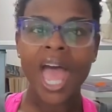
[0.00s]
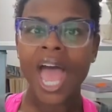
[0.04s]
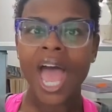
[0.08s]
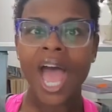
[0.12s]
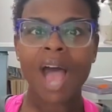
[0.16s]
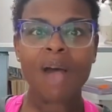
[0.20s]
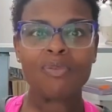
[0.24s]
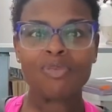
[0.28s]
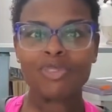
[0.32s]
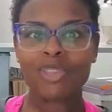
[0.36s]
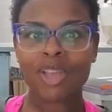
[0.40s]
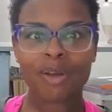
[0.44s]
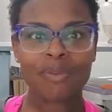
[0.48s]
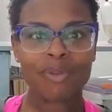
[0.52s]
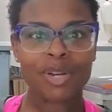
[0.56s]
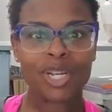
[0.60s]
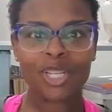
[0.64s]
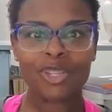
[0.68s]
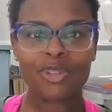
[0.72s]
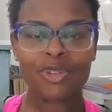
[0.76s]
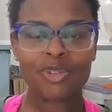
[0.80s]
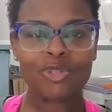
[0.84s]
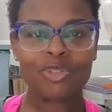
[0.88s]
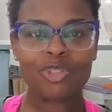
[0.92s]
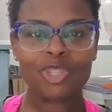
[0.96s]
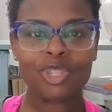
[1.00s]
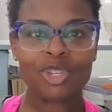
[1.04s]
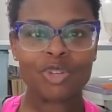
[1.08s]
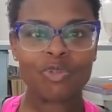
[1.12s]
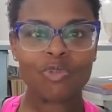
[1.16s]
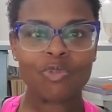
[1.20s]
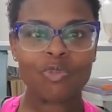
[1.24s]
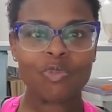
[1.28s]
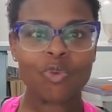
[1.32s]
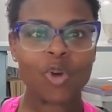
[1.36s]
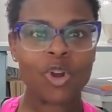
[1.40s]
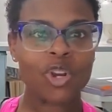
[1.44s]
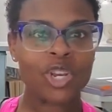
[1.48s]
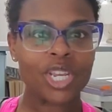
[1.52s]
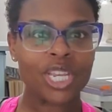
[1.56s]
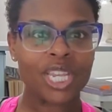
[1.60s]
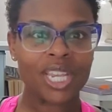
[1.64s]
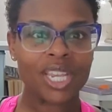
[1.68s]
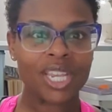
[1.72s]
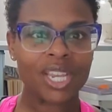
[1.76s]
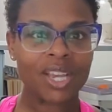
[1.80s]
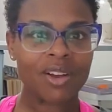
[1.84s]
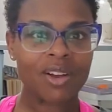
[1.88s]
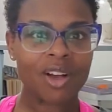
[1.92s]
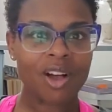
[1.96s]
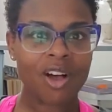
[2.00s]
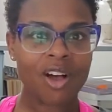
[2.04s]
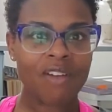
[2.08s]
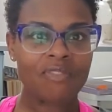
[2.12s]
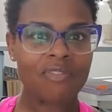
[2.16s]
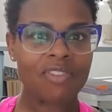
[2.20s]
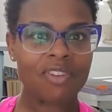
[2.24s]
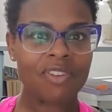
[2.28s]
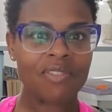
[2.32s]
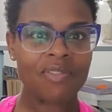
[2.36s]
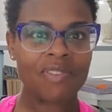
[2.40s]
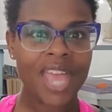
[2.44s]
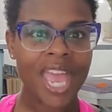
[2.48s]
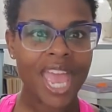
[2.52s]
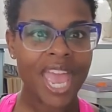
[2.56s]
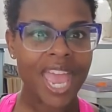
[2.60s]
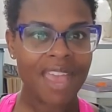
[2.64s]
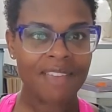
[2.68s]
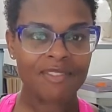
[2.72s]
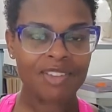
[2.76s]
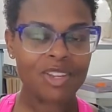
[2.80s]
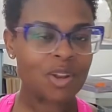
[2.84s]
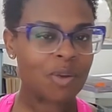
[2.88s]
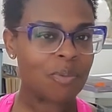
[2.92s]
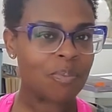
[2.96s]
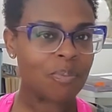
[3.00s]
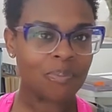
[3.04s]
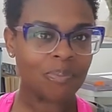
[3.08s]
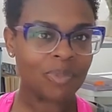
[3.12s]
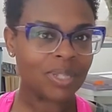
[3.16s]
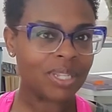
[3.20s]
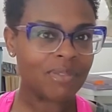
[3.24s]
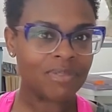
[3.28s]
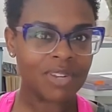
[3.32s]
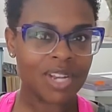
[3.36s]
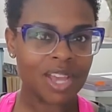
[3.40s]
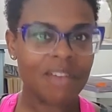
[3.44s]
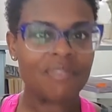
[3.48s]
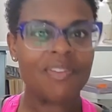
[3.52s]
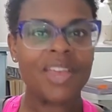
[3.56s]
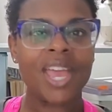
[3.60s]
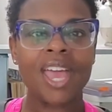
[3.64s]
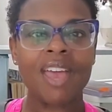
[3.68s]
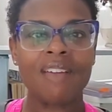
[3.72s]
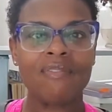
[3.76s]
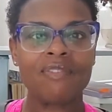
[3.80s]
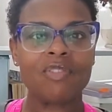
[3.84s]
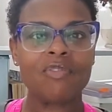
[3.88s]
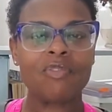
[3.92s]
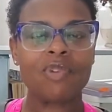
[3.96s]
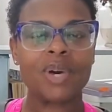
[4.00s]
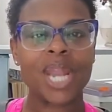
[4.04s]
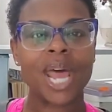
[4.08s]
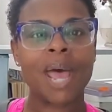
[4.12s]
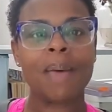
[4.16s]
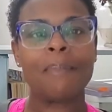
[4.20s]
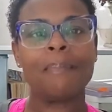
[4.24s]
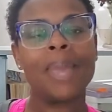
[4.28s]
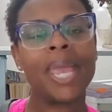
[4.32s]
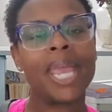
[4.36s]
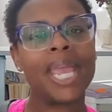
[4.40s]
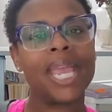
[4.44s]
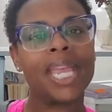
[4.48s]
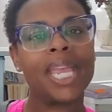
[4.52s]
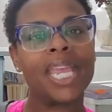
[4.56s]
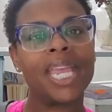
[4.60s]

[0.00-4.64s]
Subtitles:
I was already used to working off of living off of half of what I make.